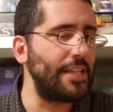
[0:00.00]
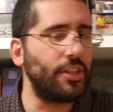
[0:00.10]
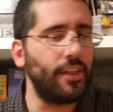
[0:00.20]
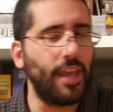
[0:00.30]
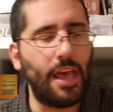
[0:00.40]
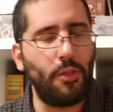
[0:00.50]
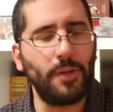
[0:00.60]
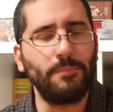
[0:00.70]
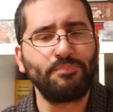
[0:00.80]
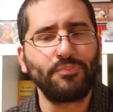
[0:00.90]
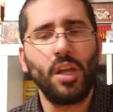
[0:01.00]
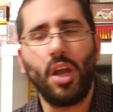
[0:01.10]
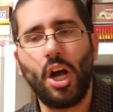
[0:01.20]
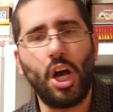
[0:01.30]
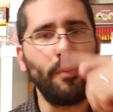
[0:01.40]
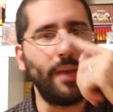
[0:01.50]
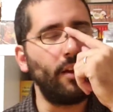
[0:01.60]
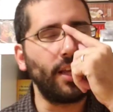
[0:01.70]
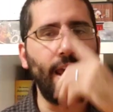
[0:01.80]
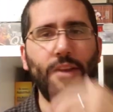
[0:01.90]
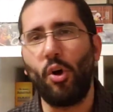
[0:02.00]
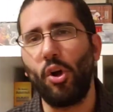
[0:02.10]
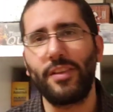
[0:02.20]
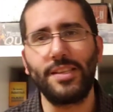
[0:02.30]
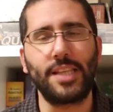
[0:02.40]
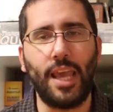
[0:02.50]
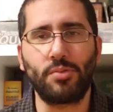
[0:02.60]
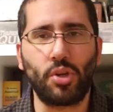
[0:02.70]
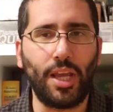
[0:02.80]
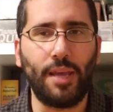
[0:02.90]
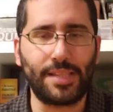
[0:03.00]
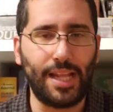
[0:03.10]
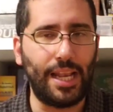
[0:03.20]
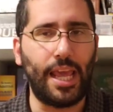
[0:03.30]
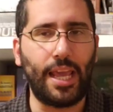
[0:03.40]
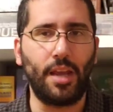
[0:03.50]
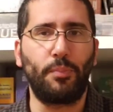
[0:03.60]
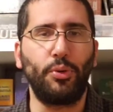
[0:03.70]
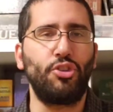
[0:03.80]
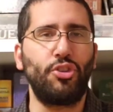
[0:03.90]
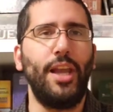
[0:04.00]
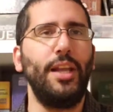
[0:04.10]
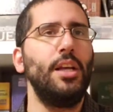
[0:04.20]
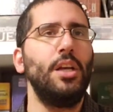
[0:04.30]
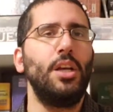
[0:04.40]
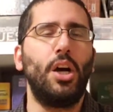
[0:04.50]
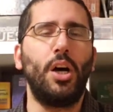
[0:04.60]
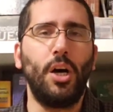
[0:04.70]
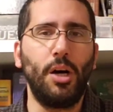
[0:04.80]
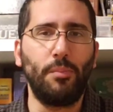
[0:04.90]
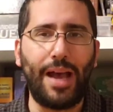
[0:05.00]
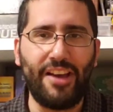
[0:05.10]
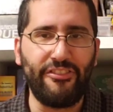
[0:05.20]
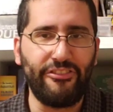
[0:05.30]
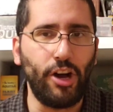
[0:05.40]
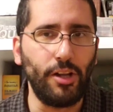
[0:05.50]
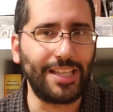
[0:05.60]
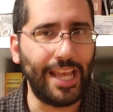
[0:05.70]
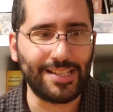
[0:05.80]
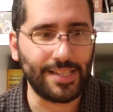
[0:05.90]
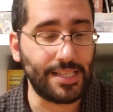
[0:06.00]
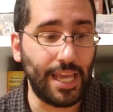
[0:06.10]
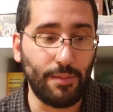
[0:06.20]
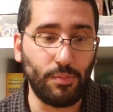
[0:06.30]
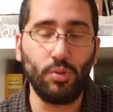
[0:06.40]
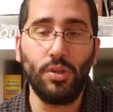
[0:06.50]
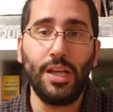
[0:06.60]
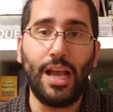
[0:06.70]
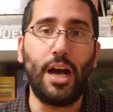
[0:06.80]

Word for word: Magic the Gathering. Um, and again, all these games are games that I like, I appreciate. Um, I have fun getting to the table.